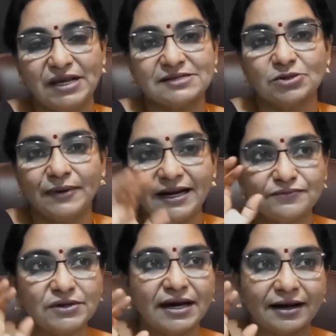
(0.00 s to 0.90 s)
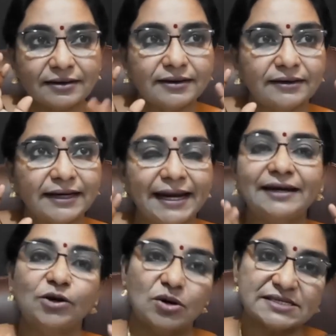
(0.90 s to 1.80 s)
So we'll have to create
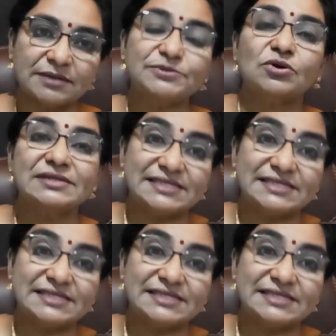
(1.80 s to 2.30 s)
a concept called